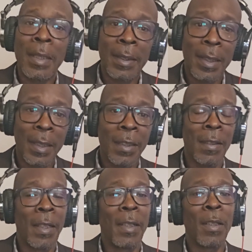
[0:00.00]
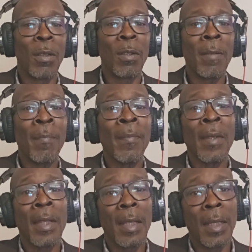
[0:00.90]
Let's get this thing going
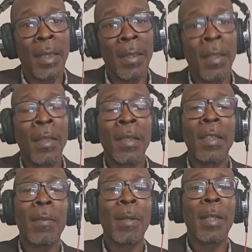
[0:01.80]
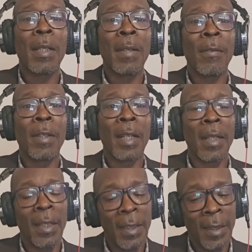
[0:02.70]
and let's make a difference out
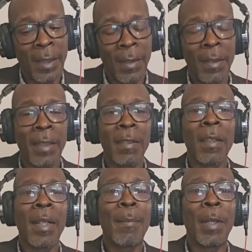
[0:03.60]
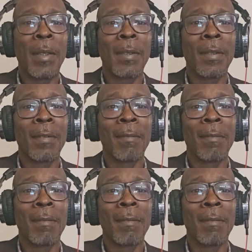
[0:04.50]
here. Let's look our best.